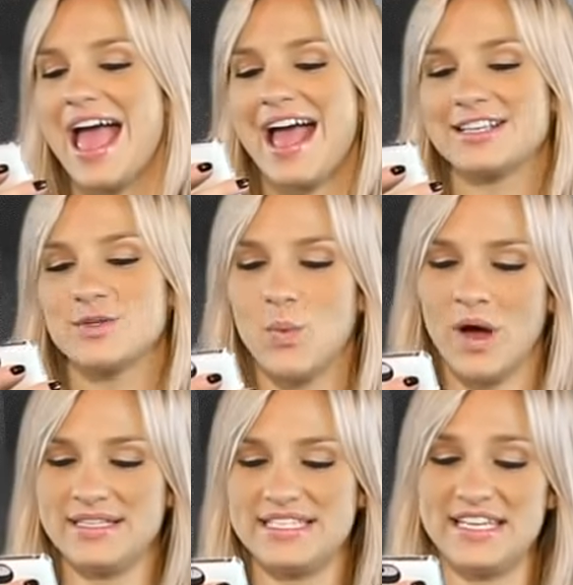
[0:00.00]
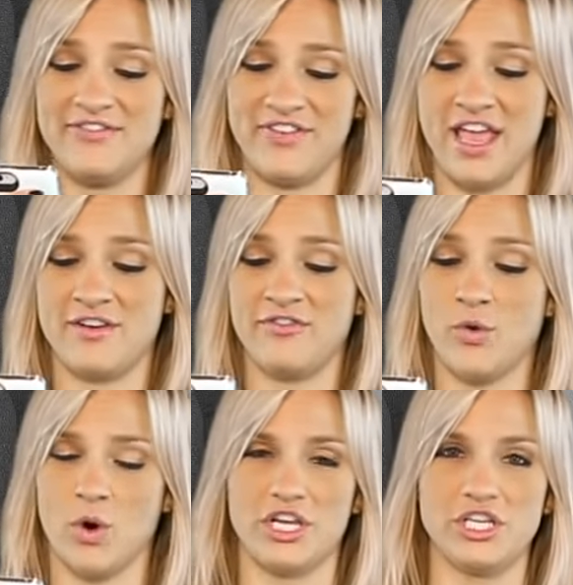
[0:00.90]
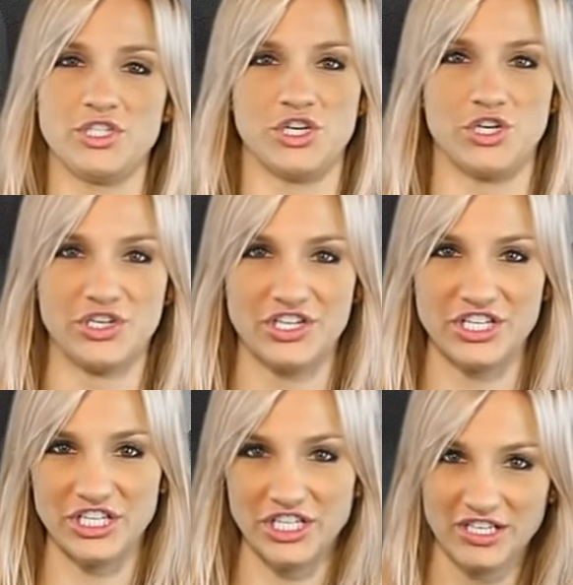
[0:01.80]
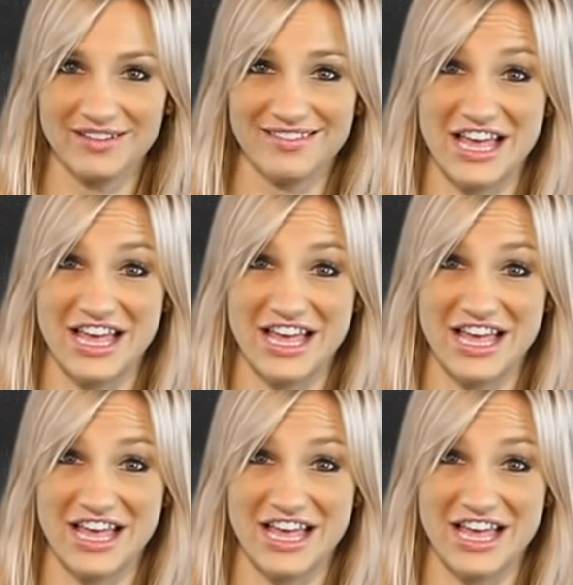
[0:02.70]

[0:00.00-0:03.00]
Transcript: At one D fan for eternity.